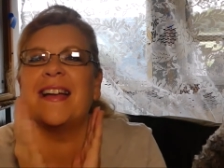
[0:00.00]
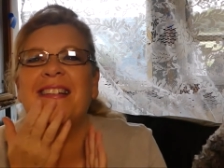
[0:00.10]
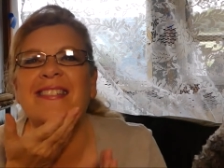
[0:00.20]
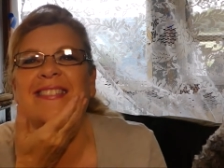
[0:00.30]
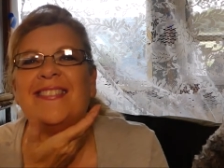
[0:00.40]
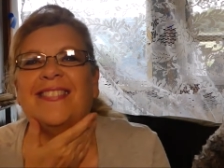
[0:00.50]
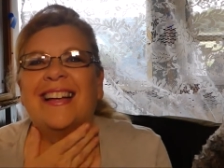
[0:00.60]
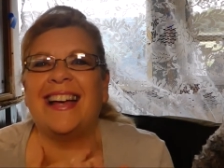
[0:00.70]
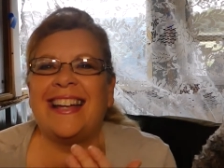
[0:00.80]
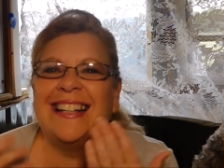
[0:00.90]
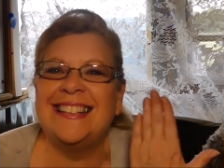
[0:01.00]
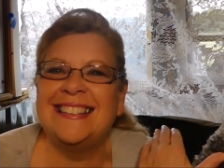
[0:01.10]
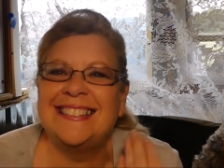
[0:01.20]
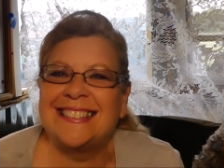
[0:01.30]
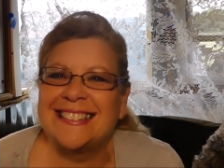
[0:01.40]
my
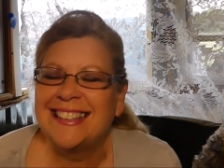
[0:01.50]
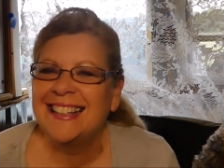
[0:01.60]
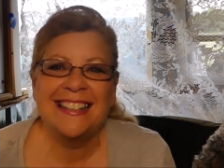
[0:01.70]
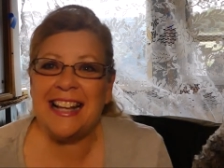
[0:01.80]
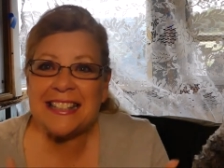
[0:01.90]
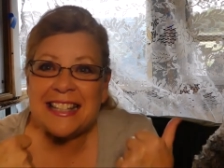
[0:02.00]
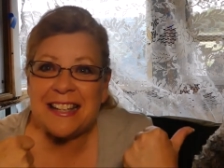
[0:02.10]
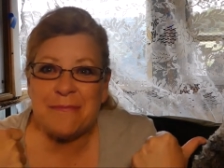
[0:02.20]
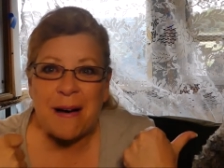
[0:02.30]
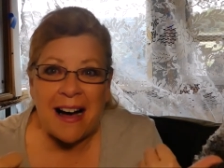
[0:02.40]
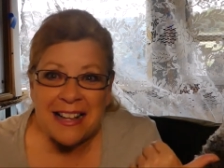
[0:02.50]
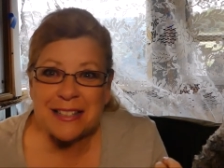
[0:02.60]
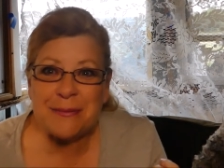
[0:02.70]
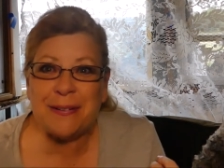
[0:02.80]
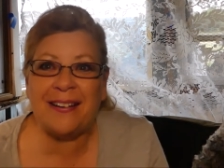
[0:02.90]
face. It's
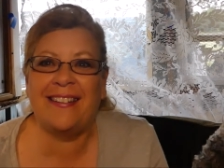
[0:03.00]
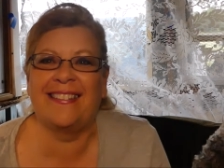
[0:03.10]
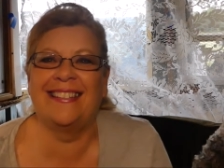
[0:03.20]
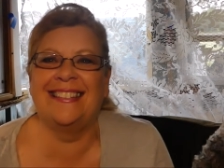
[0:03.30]
impossible.